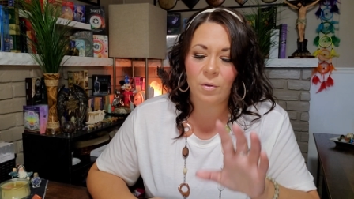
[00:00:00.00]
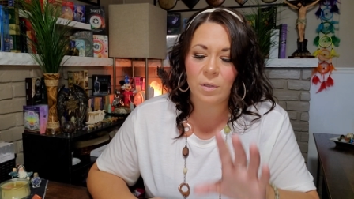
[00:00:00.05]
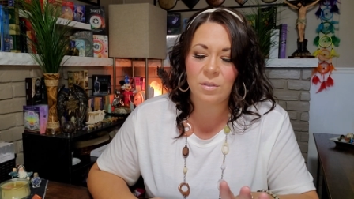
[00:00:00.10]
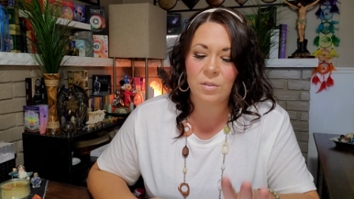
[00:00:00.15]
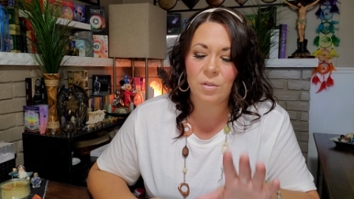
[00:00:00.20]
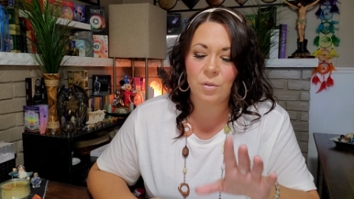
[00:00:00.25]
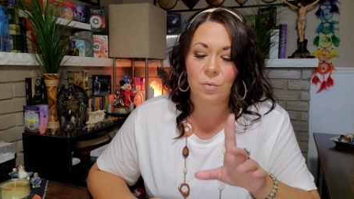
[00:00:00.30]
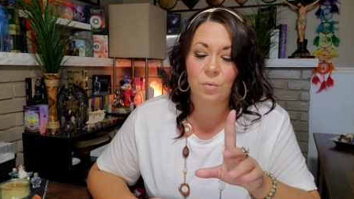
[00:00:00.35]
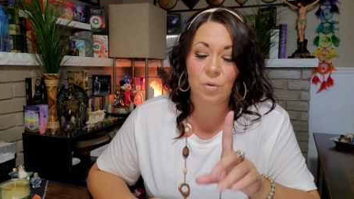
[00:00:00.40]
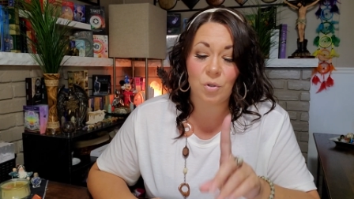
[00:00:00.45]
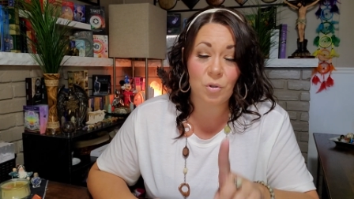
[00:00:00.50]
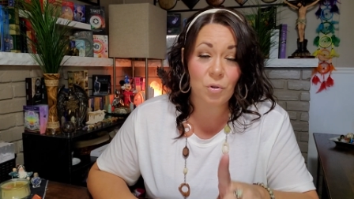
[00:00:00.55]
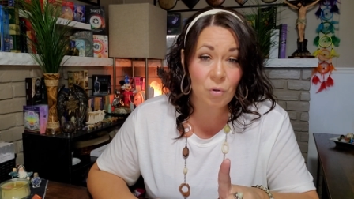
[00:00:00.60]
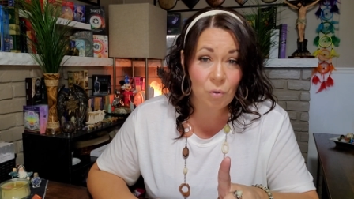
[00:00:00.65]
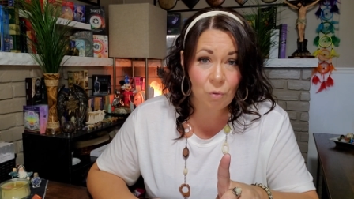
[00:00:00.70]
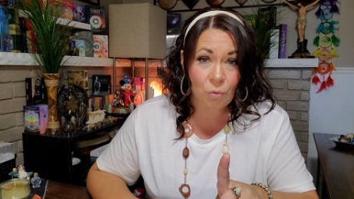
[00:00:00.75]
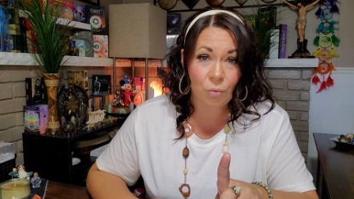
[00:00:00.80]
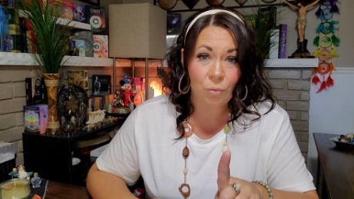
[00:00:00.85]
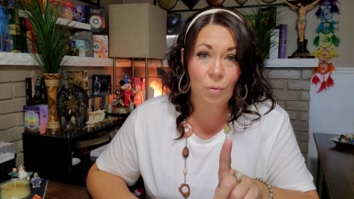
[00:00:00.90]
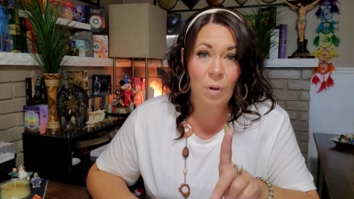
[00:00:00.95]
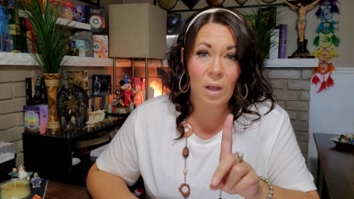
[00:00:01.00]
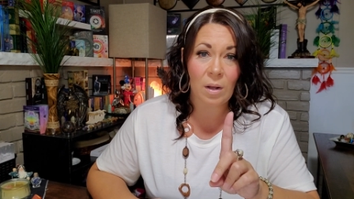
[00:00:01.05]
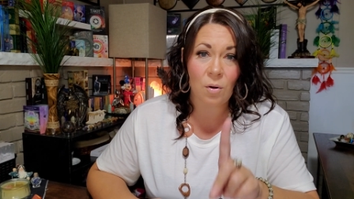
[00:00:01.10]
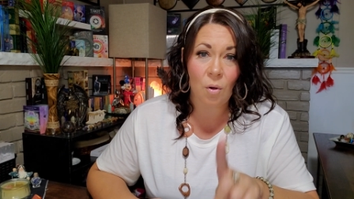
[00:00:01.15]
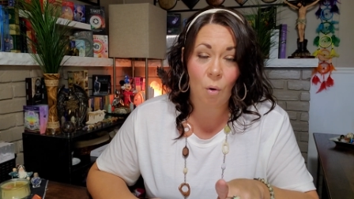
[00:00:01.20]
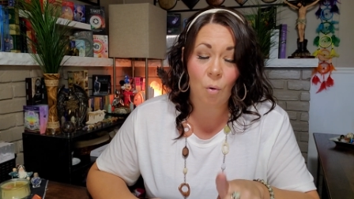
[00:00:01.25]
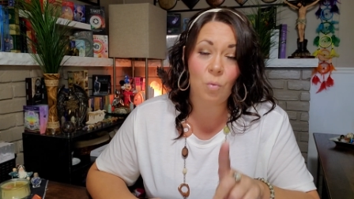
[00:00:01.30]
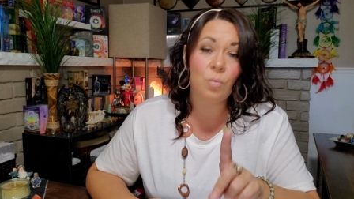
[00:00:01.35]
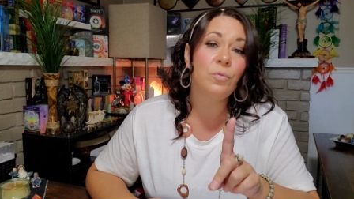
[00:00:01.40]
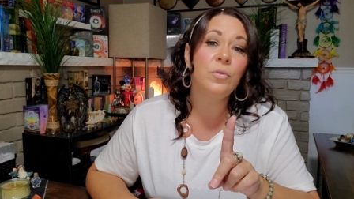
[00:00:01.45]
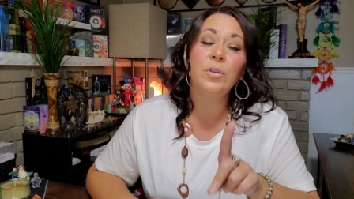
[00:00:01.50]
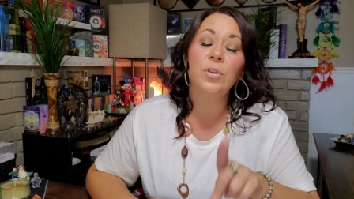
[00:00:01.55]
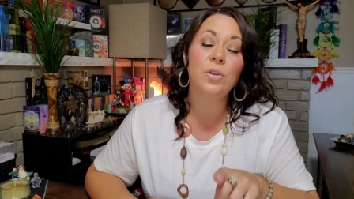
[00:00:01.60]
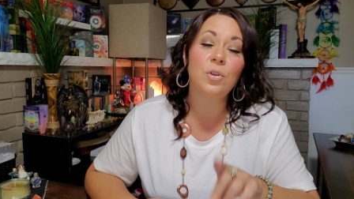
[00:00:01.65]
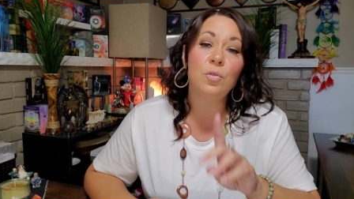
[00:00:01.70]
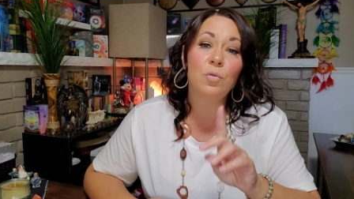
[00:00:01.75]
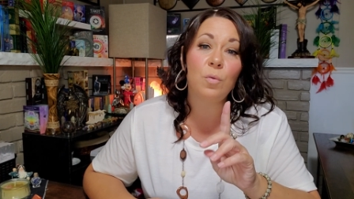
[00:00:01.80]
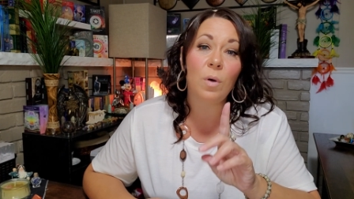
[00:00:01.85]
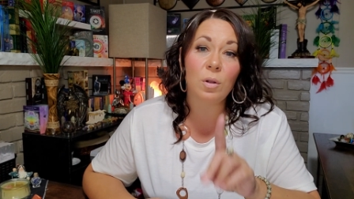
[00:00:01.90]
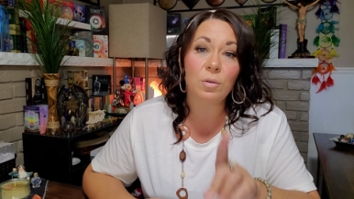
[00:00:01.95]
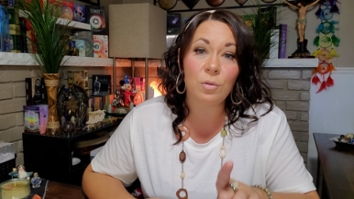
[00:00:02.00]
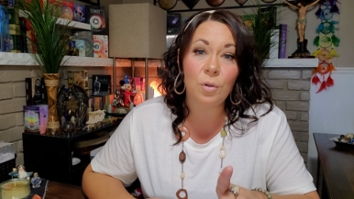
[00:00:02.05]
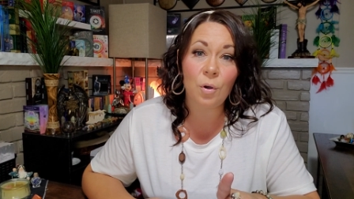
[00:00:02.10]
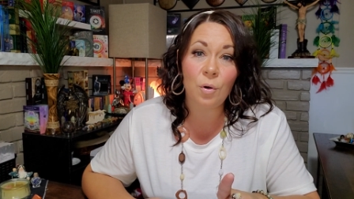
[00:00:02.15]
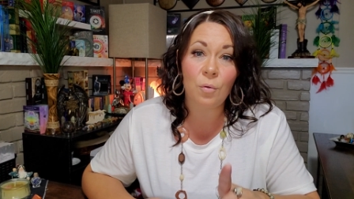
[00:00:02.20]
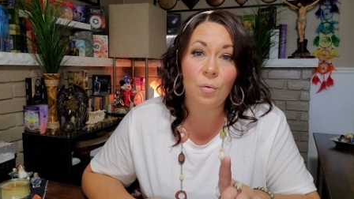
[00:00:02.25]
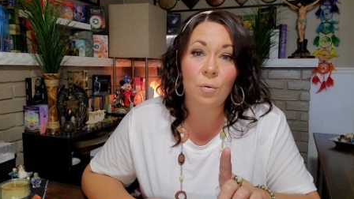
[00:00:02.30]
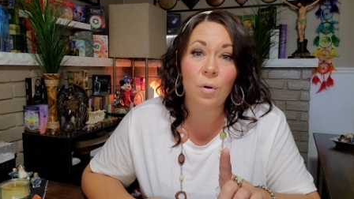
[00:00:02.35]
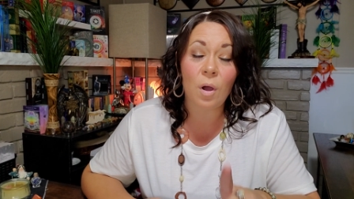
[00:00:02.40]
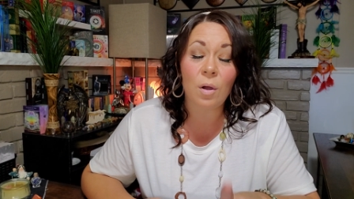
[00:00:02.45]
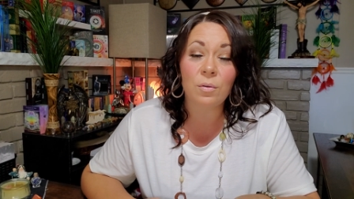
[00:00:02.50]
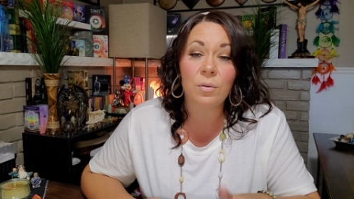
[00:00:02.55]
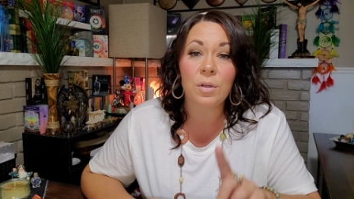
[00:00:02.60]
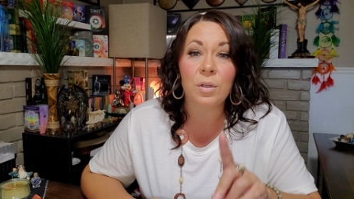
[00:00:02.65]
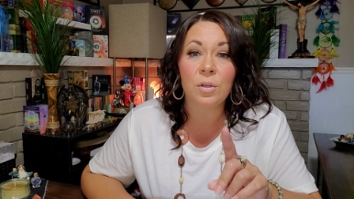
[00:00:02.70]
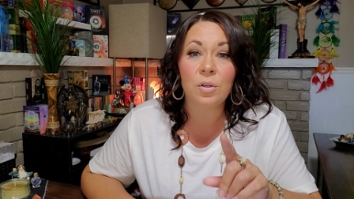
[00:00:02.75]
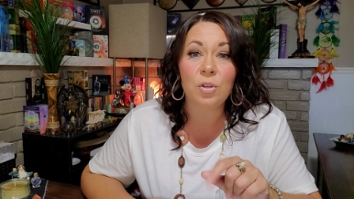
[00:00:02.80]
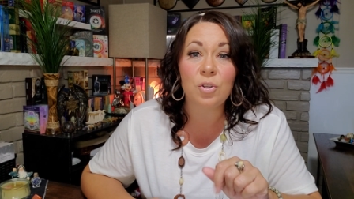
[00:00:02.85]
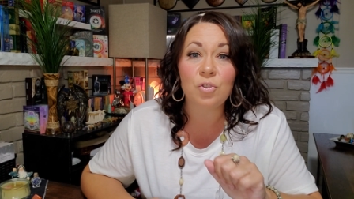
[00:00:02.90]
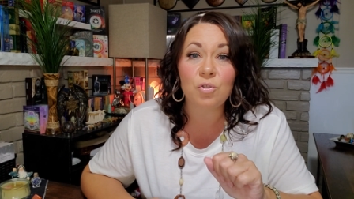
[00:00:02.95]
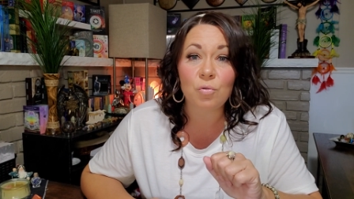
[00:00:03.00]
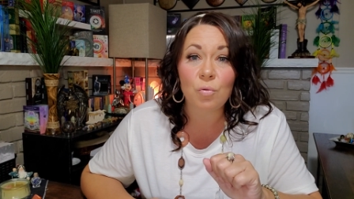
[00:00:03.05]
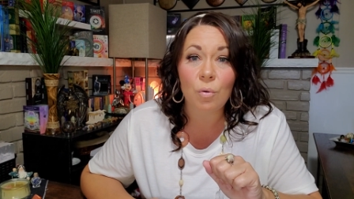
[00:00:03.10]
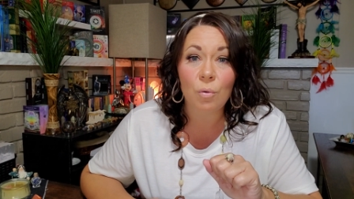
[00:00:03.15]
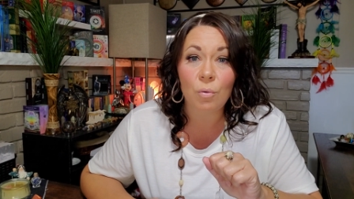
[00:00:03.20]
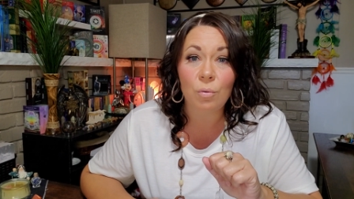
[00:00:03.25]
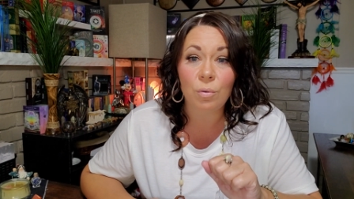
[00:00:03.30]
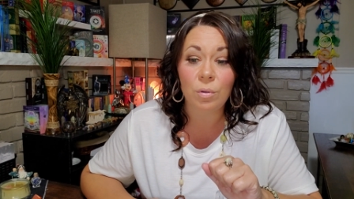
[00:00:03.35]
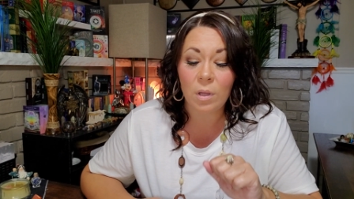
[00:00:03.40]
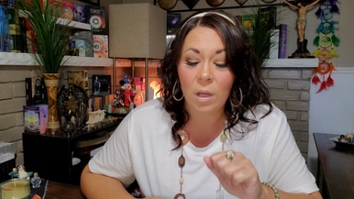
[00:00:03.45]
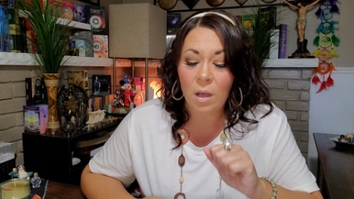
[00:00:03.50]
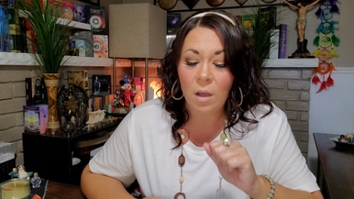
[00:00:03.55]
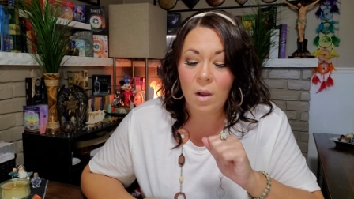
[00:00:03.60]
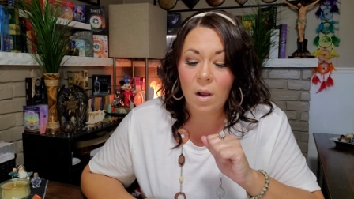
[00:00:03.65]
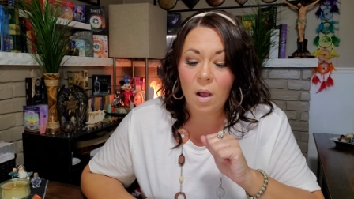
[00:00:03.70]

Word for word: And so you and only you alone are in control